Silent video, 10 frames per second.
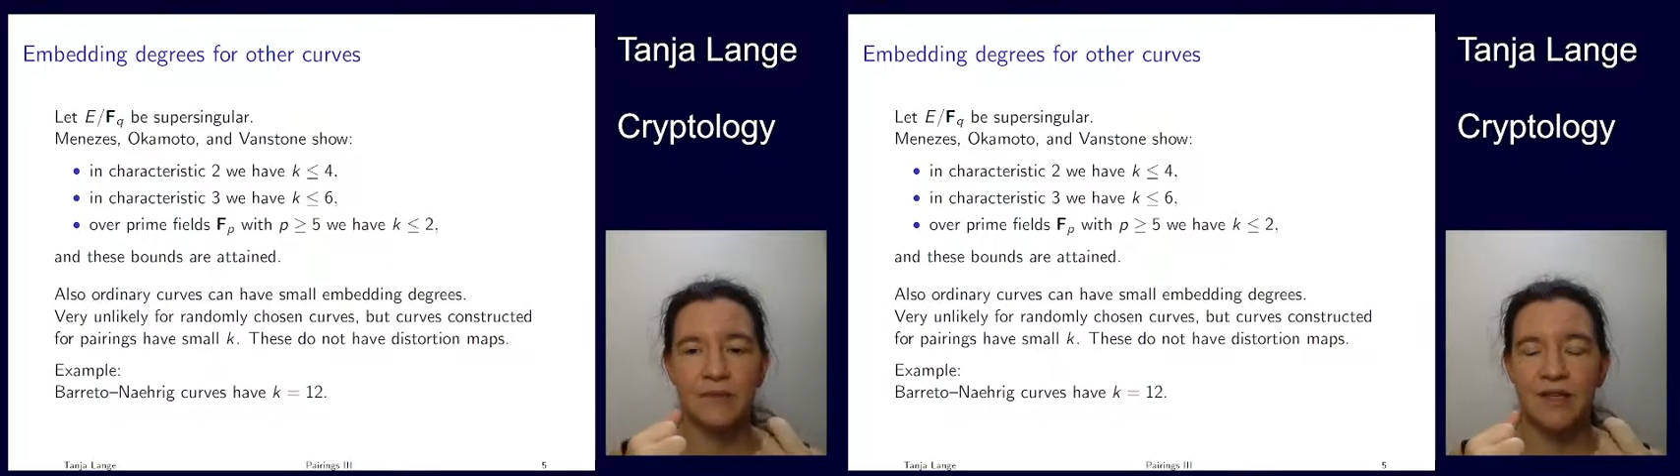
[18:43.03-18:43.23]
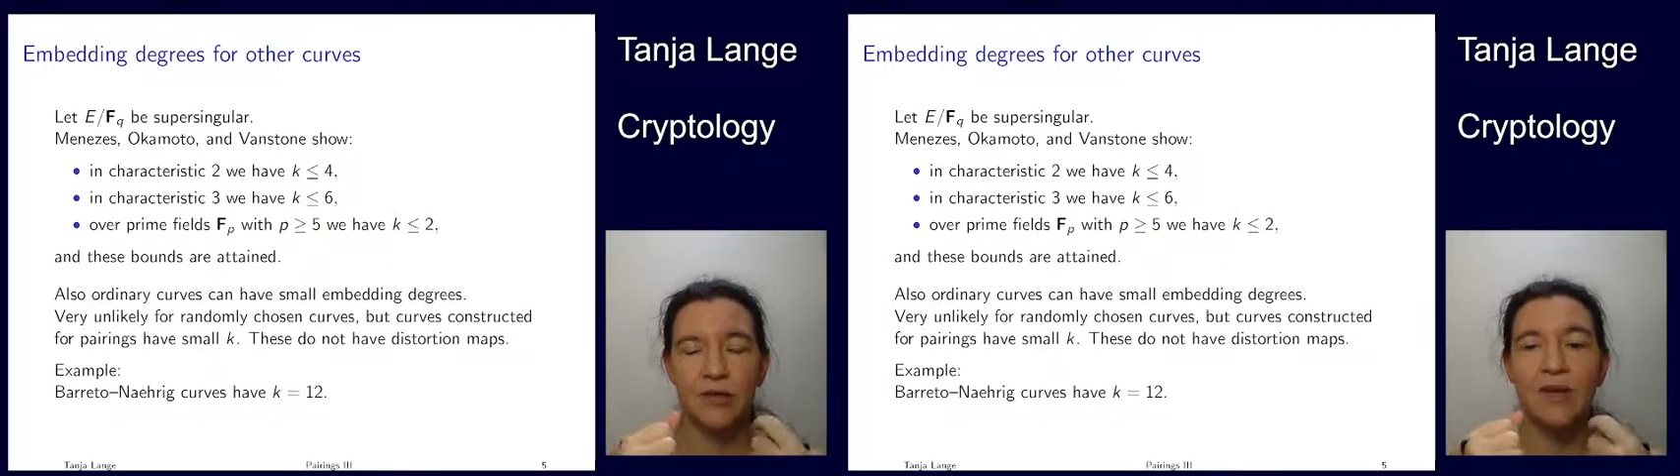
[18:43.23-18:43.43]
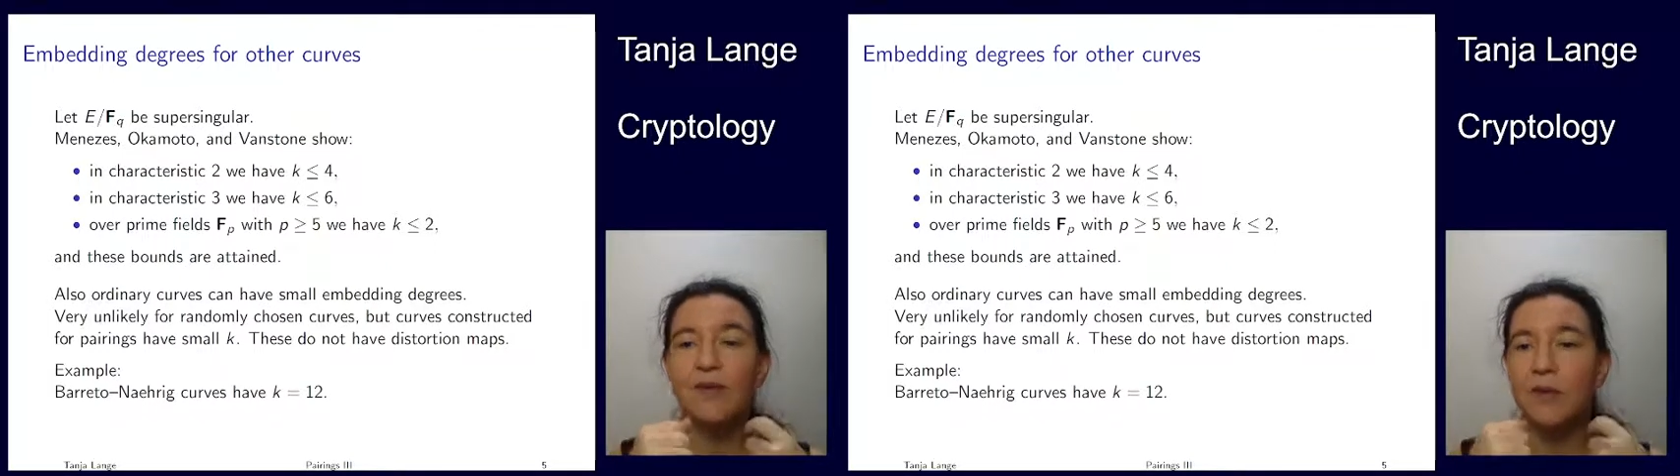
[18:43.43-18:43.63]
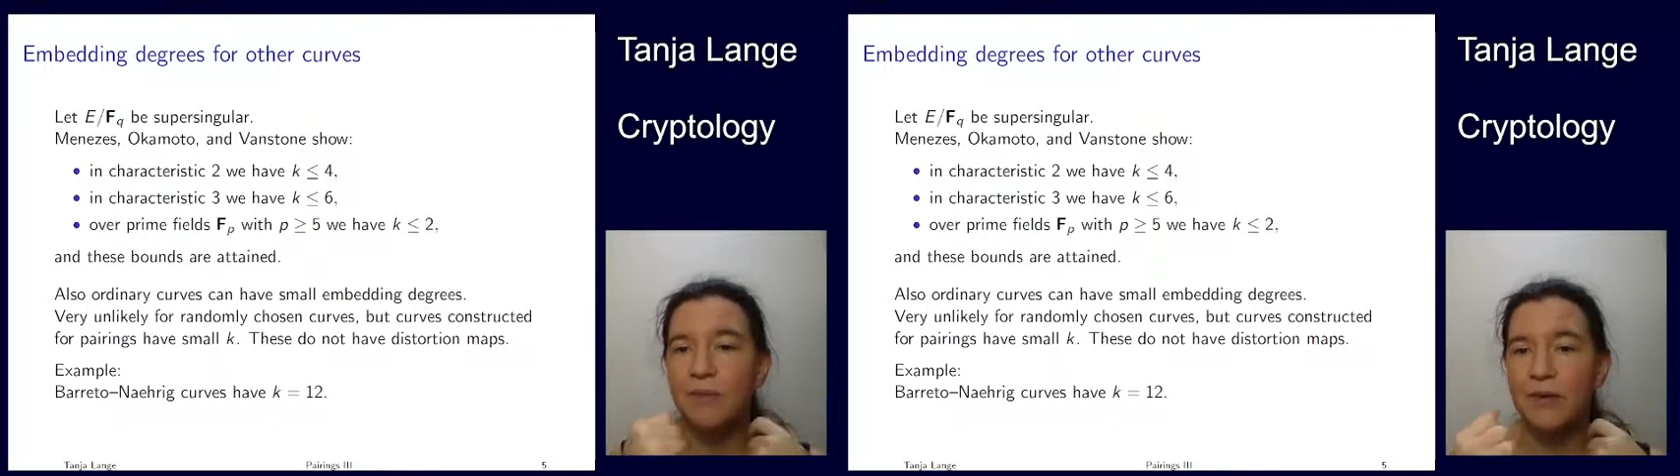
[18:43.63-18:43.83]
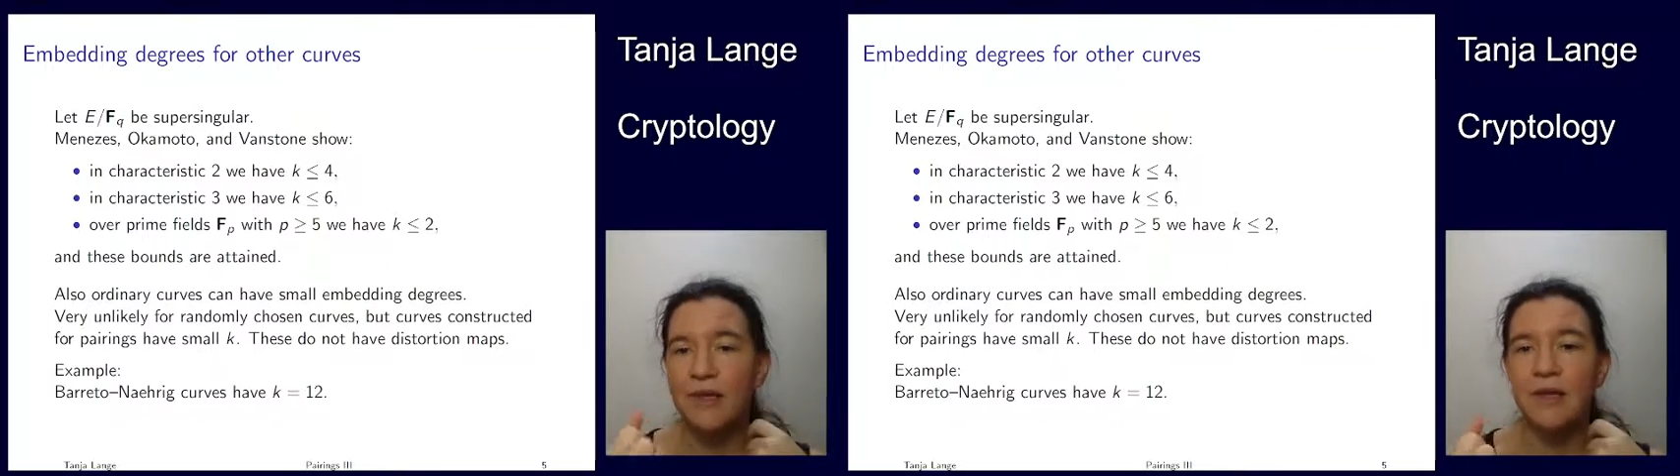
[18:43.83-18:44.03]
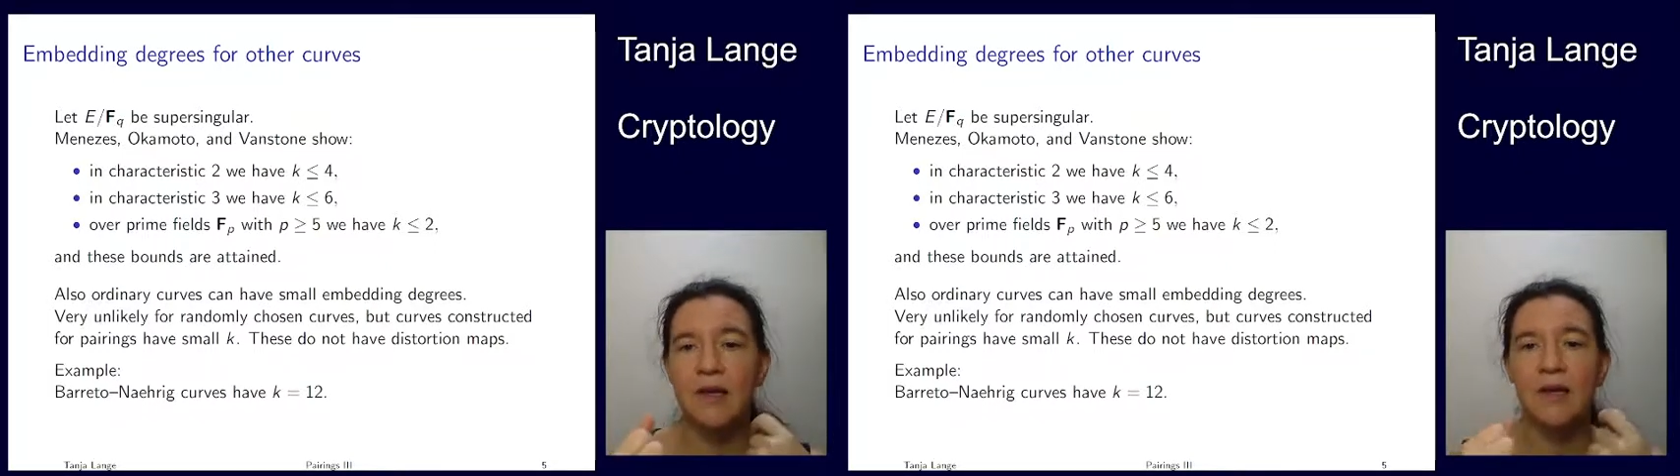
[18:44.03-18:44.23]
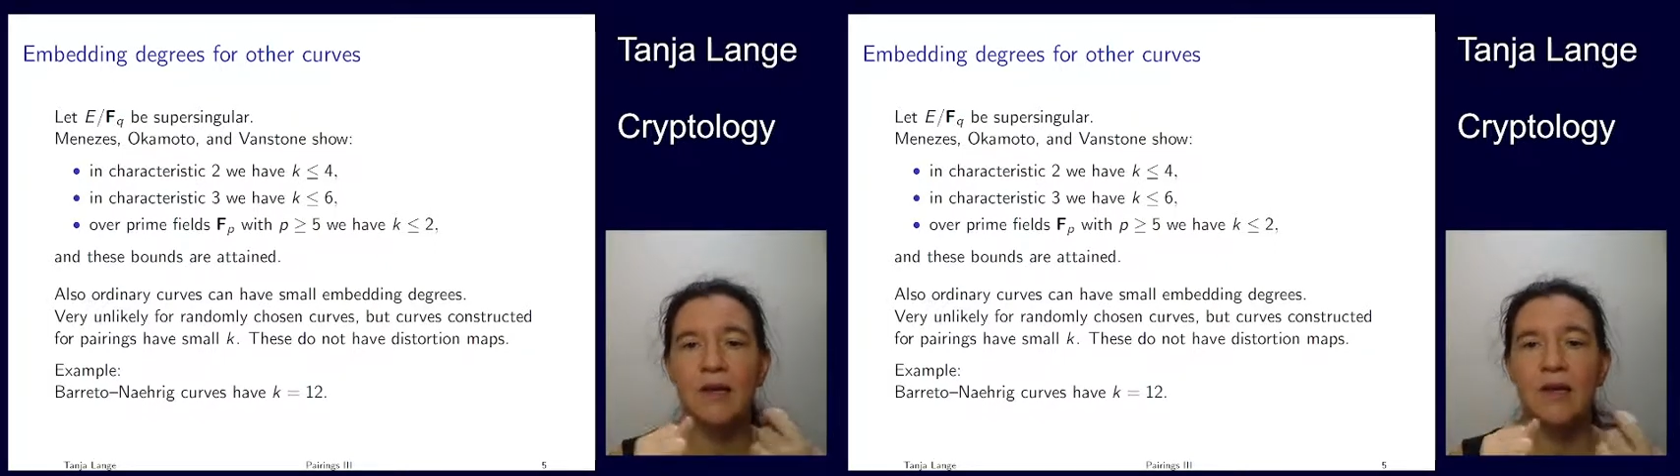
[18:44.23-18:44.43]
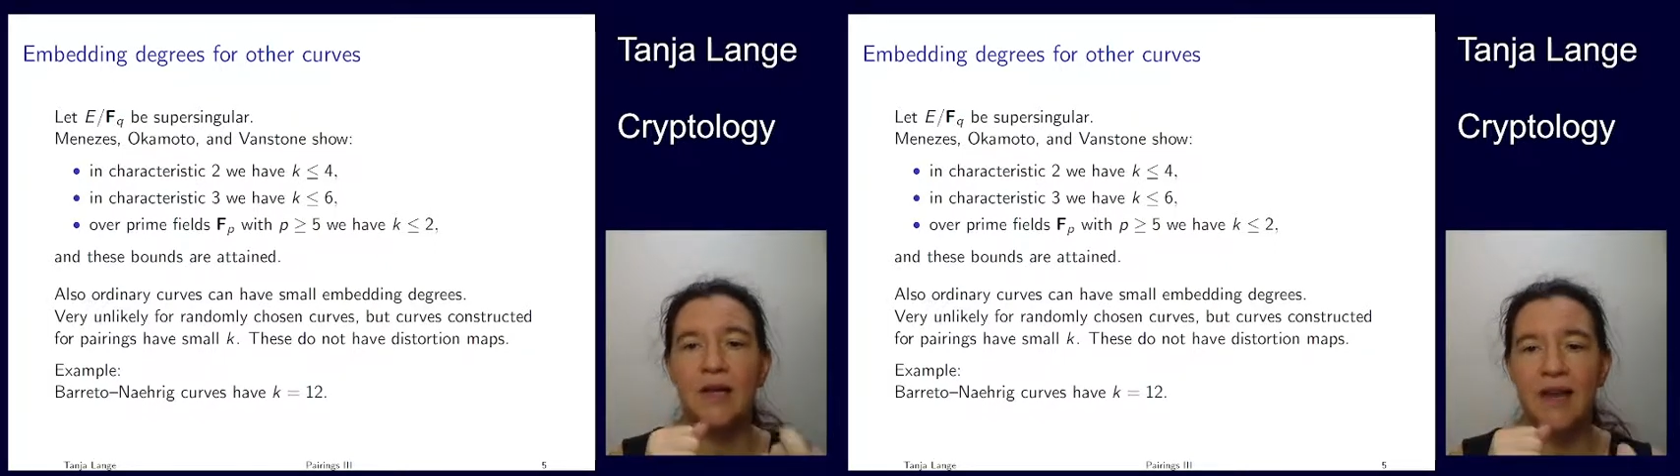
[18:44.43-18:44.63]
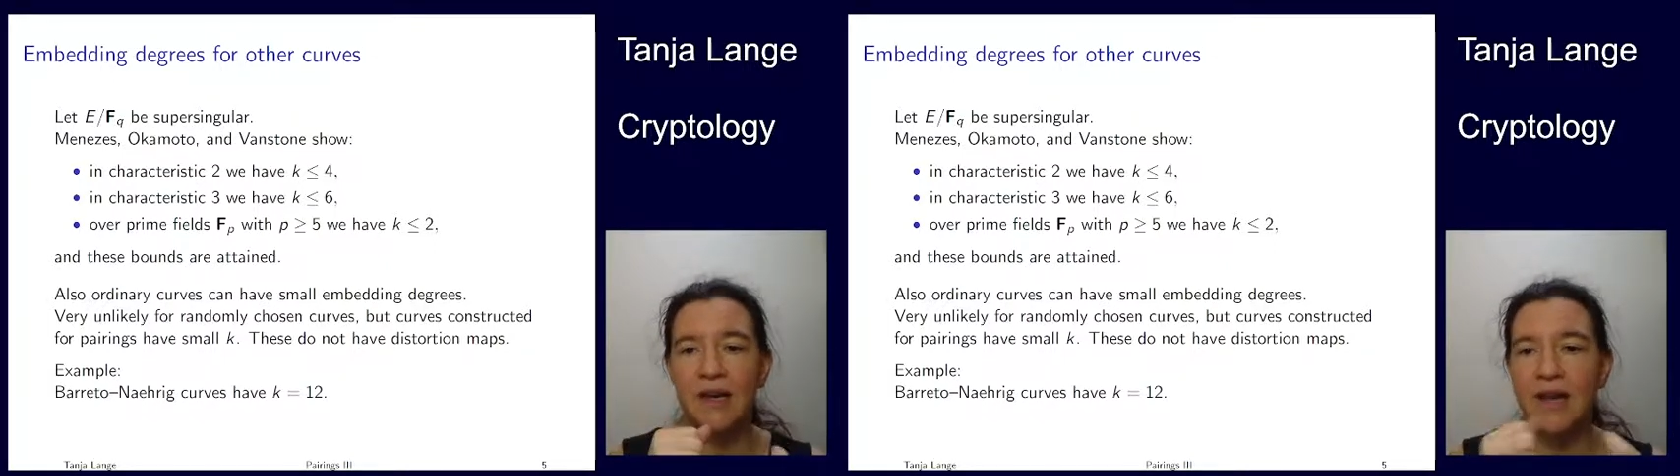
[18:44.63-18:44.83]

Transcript: sorry, if your p and